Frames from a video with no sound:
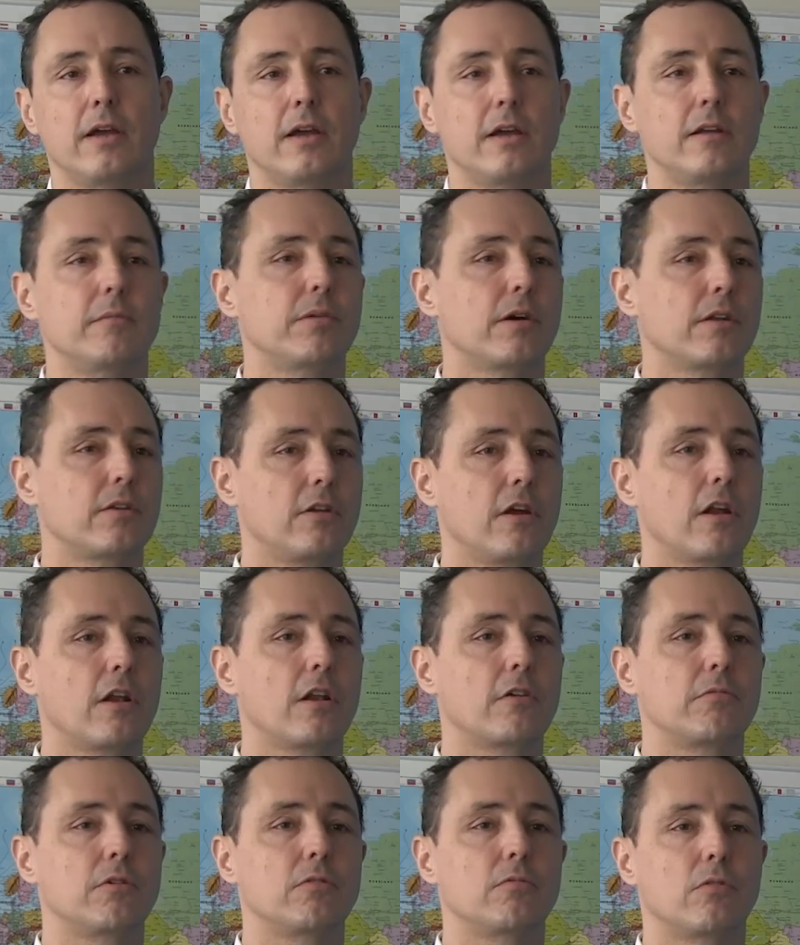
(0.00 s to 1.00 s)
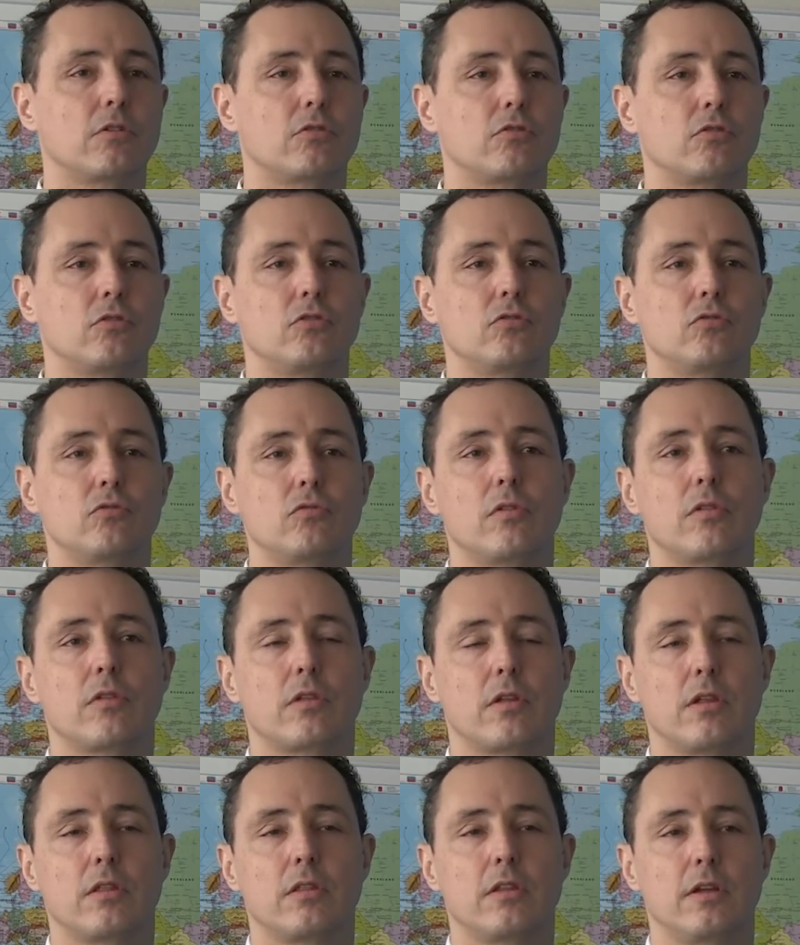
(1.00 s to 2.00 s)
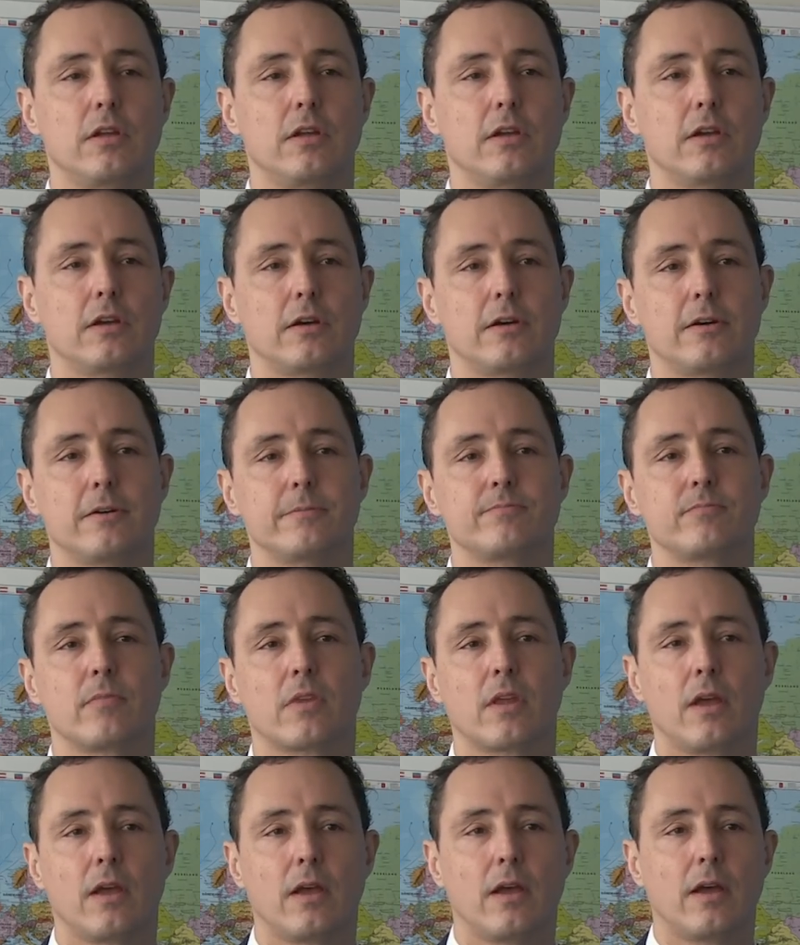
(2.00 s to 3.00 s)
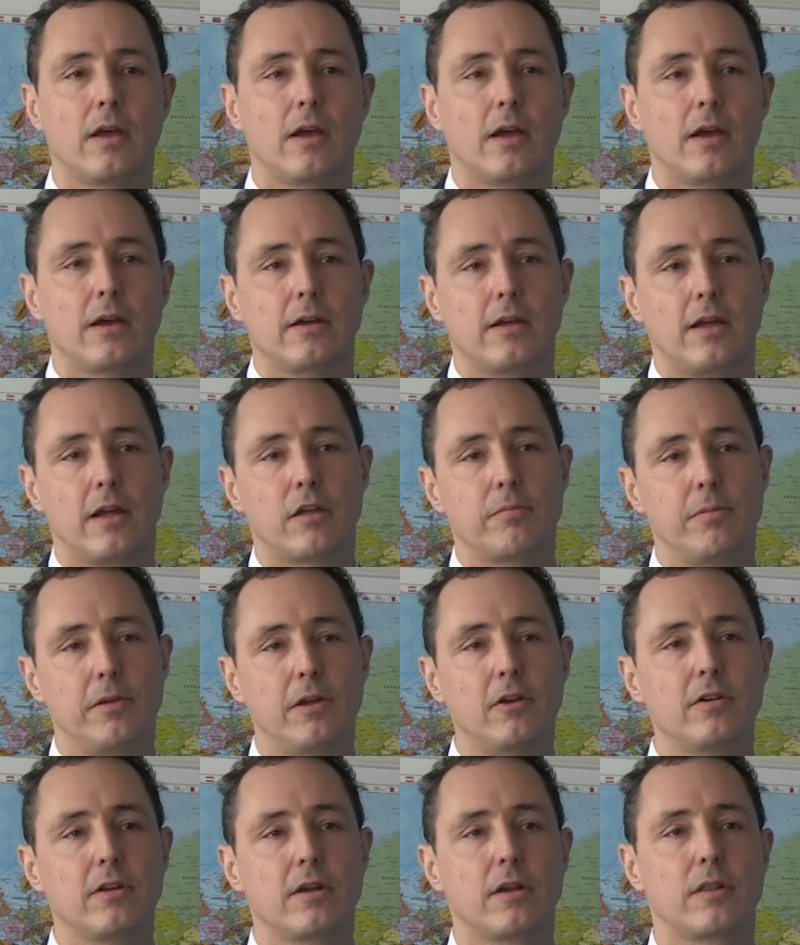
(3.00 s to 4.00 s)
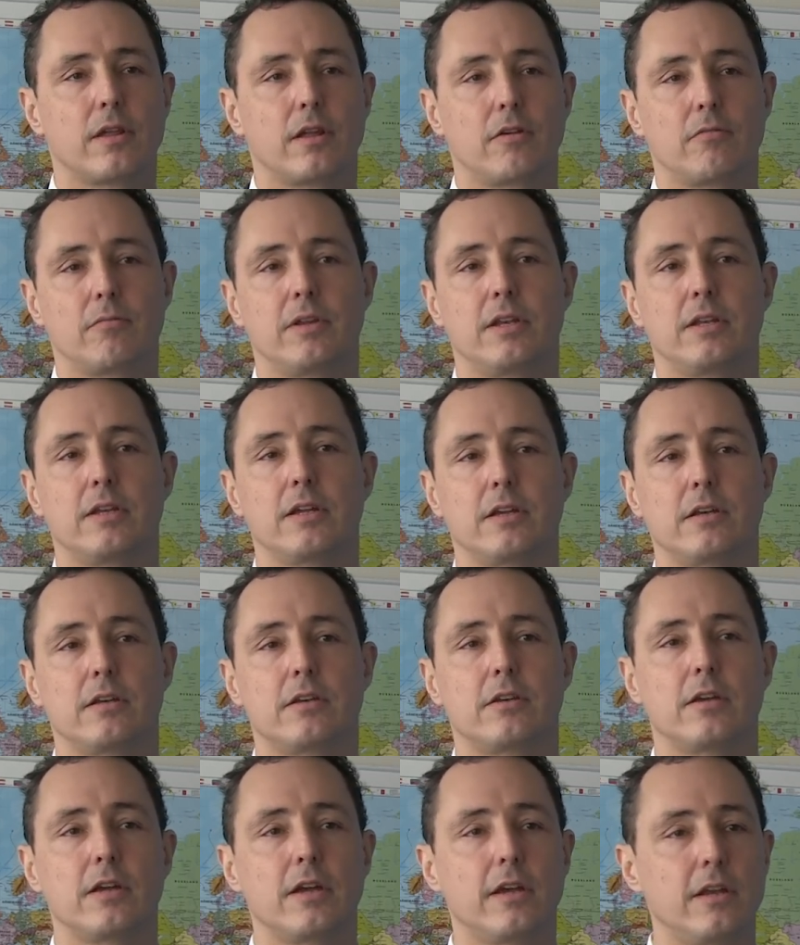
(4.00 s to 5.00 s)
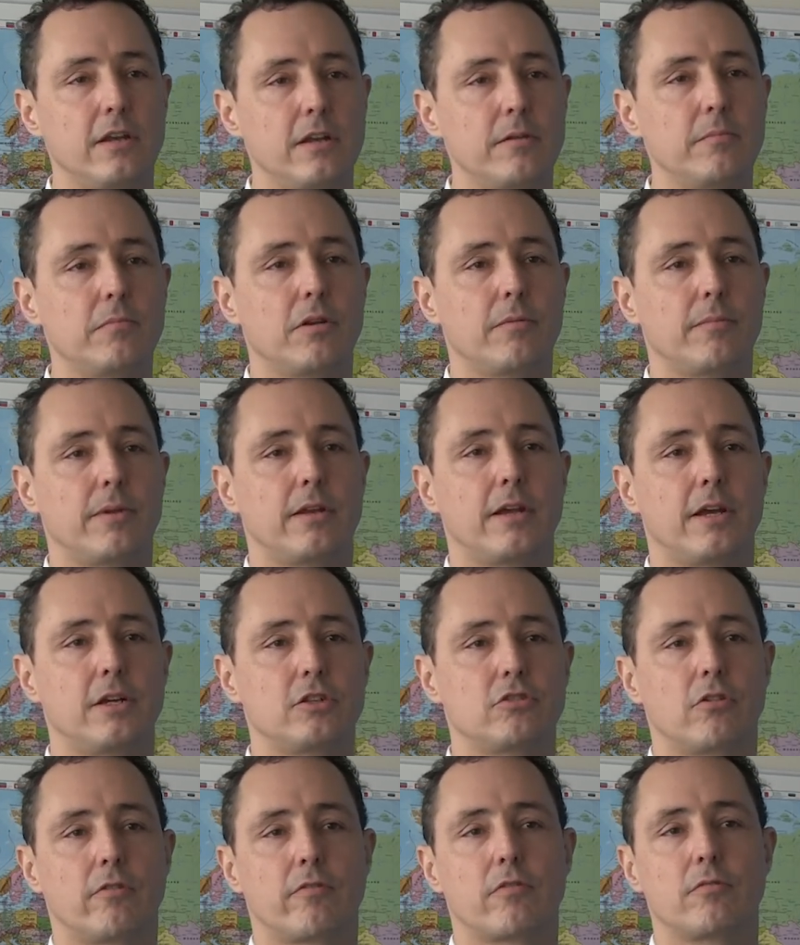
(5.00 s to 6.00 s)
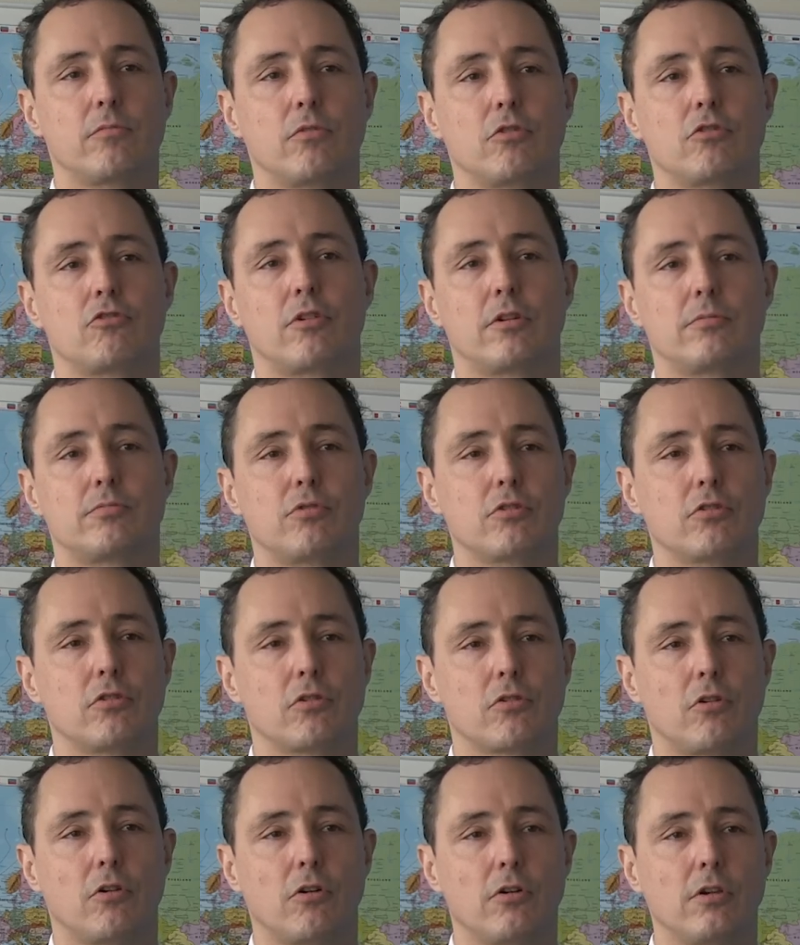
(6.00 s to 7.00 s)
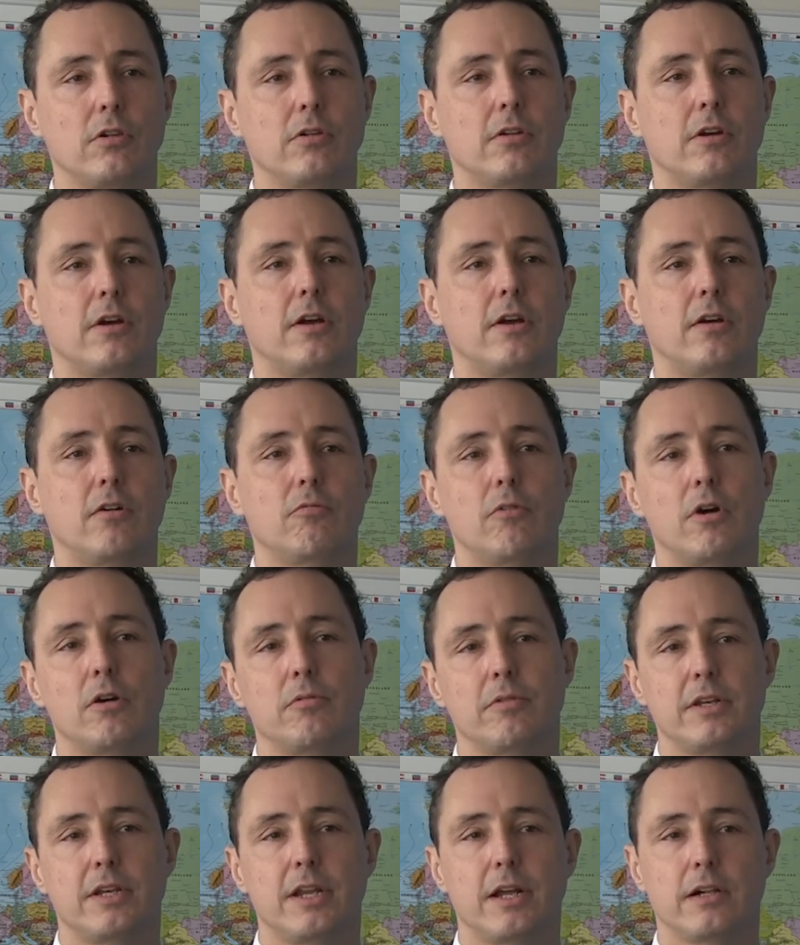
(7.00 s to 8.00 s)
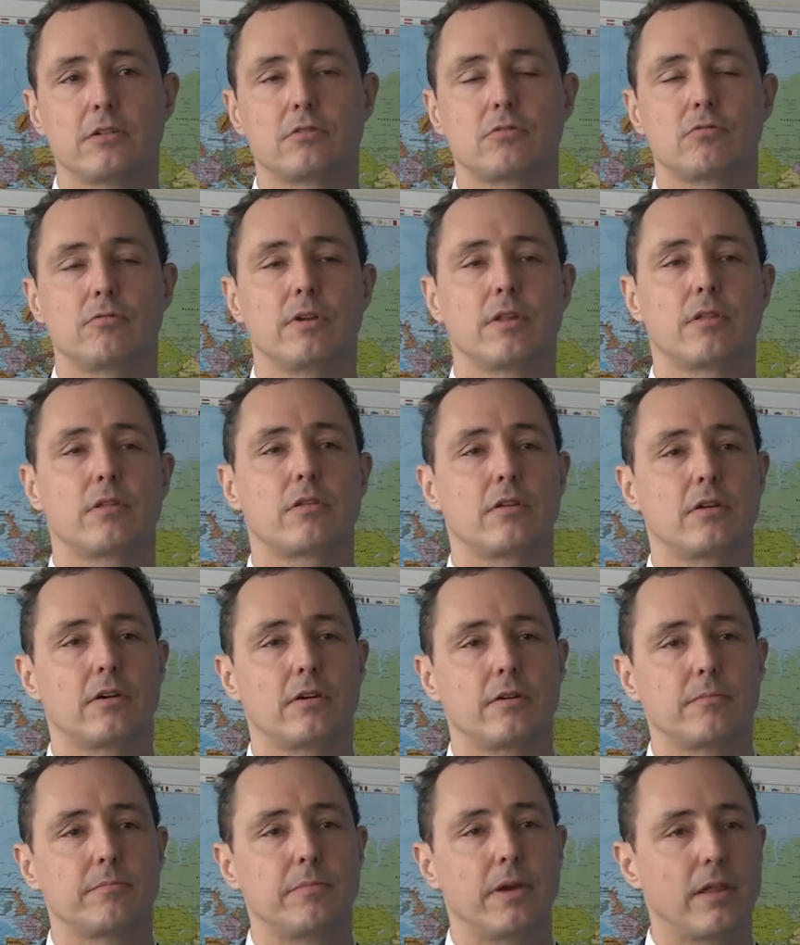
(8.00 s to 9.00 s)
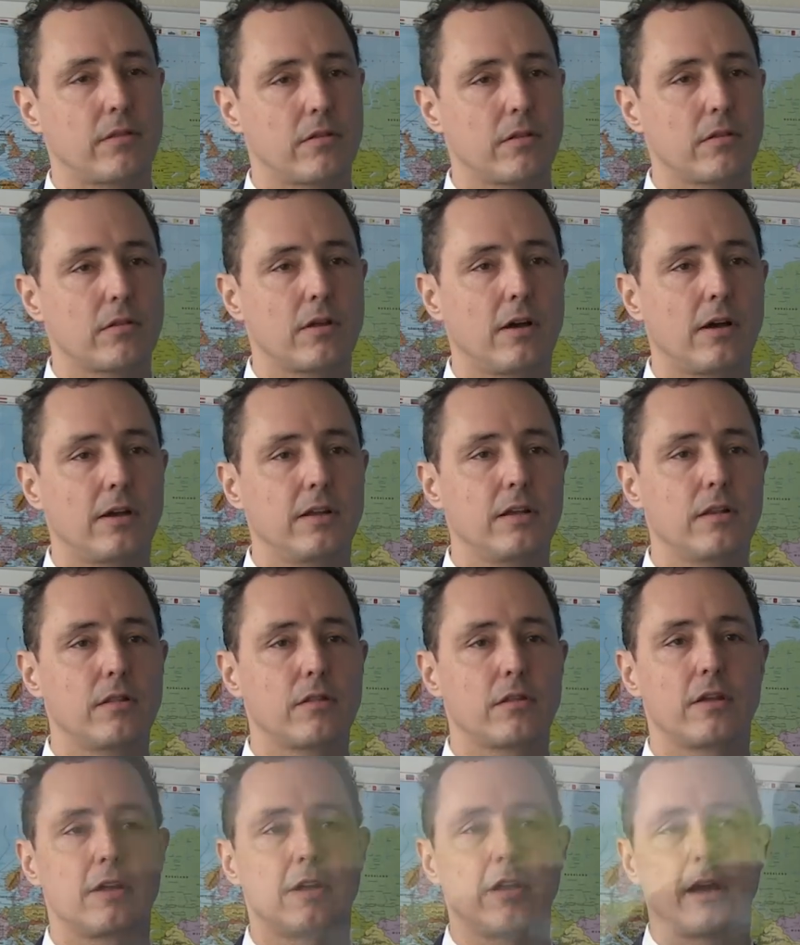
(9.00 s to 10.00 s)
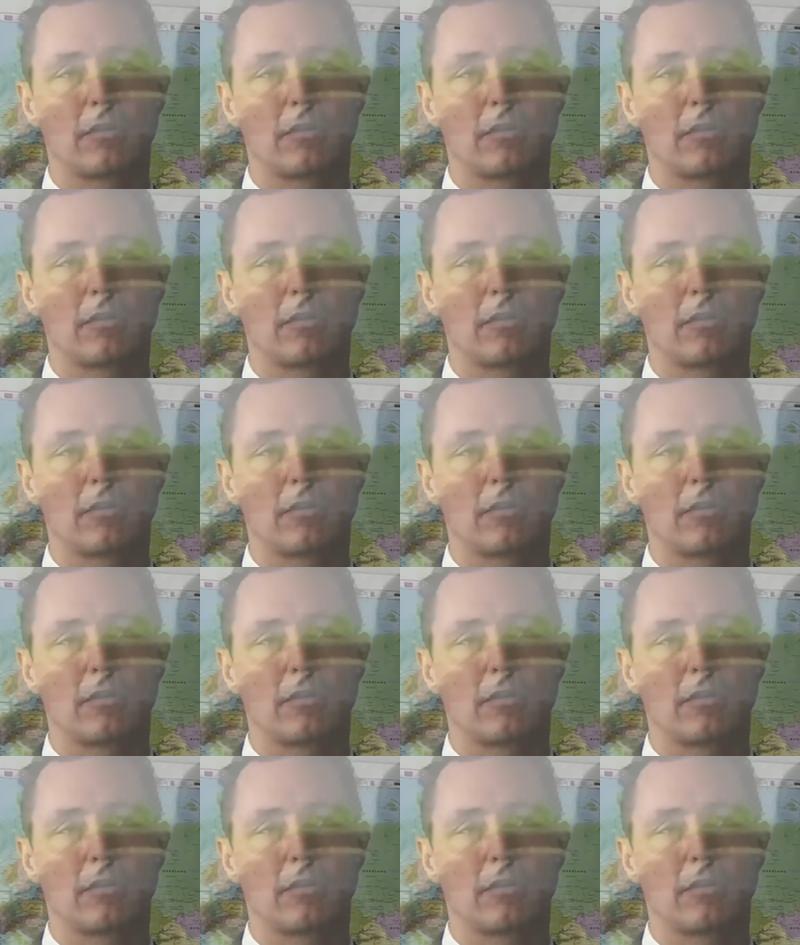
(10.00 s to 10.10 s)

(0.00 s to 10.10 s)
In particular, we want to use the uh, experience that we did in implementation of the Montreal Protocol, where we dealt with uh, pesticides in